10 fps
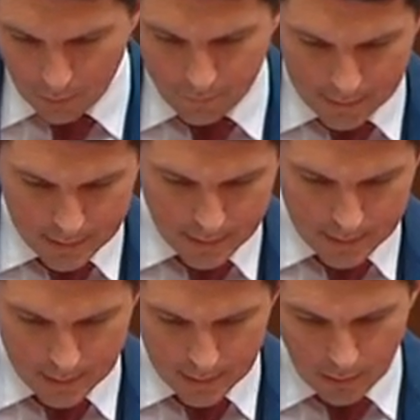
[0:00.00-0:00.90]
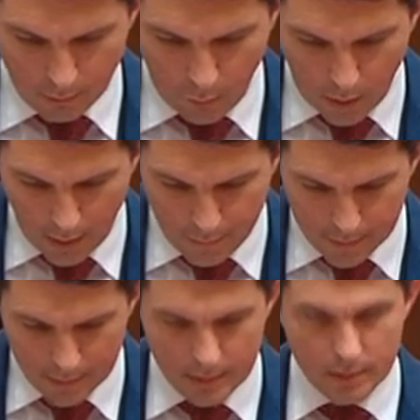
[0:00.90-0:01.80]
of instances of why I think
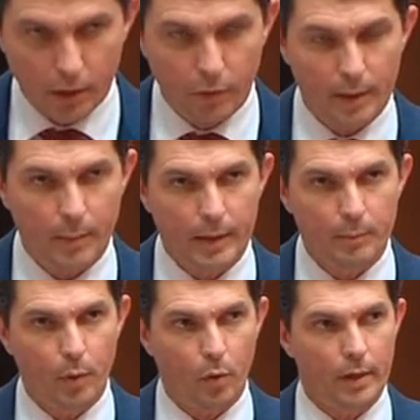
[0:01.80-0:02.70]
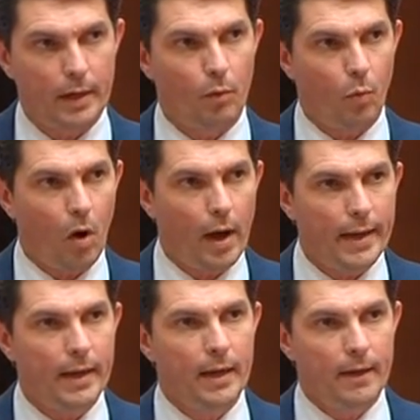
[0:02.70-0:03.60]
this is incredibly important and
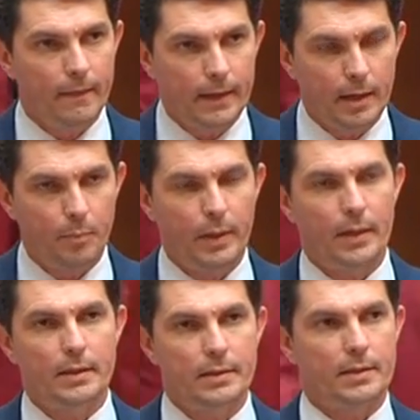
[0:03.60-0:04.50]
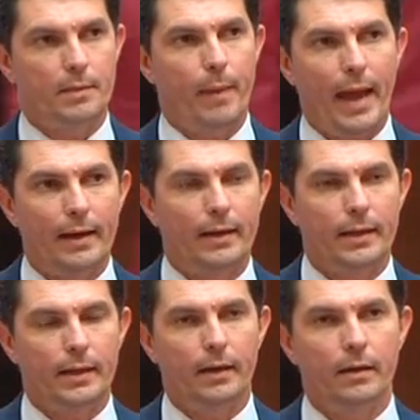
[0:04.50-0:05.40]
why it appears there's a pattern
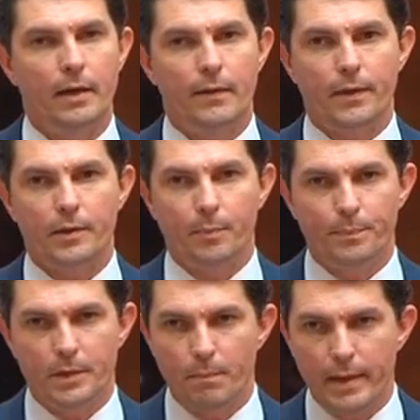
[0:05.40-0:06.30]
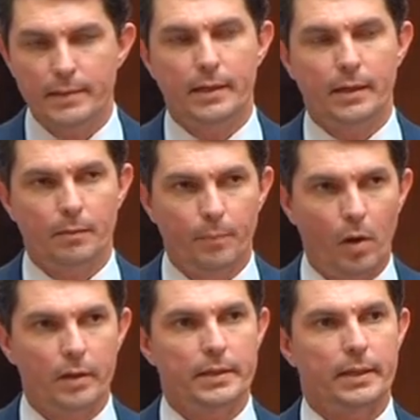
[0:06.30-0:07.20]
here that the domestic
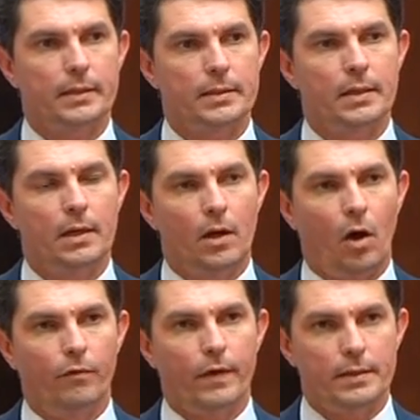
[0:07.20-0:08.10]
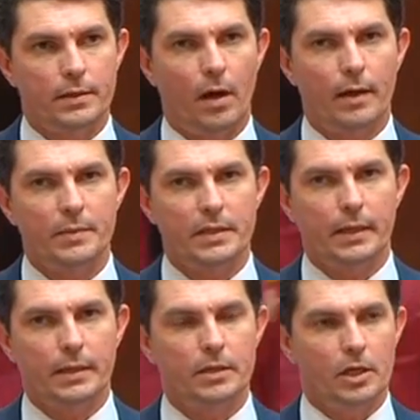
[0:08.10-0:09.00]
politics of asylum
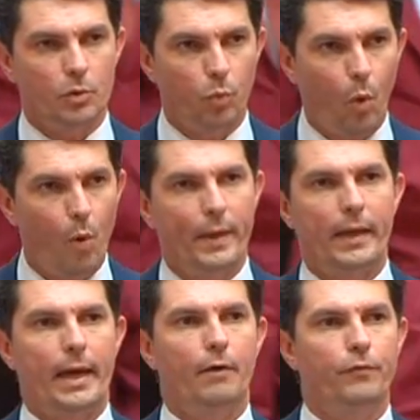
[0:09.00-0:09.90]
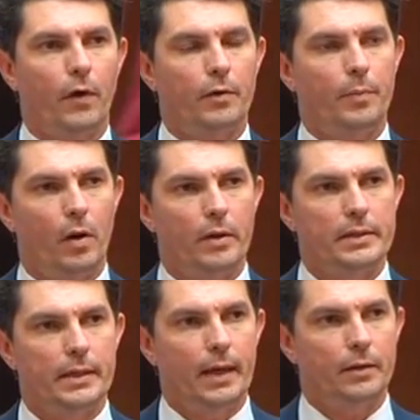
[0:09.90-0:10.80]
seekers is warping our foreign
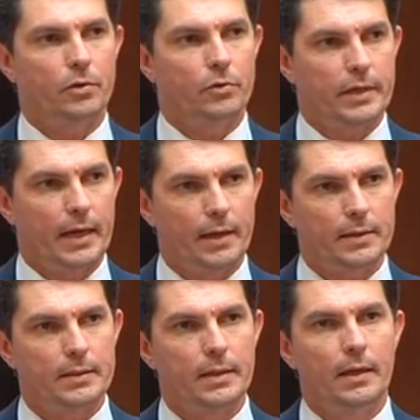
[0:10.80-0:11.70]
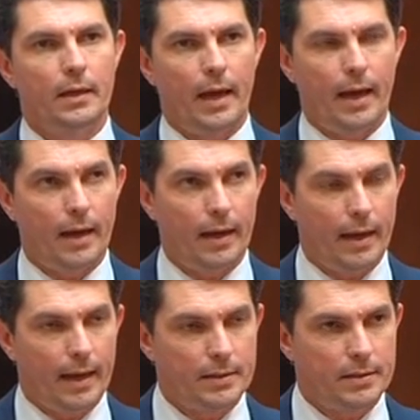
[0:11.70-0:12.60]
policy and causing us,
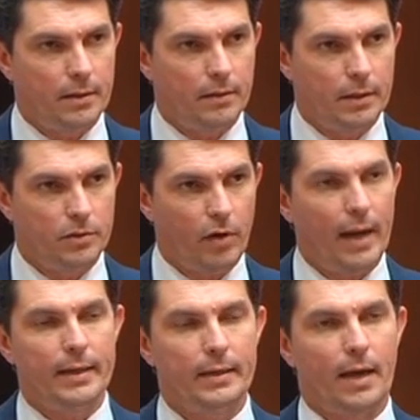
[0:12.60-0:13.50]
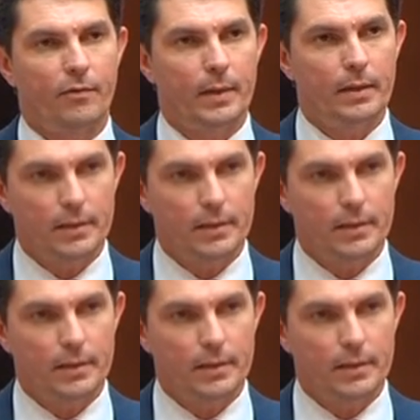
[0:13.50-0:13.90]
as the Australian government and the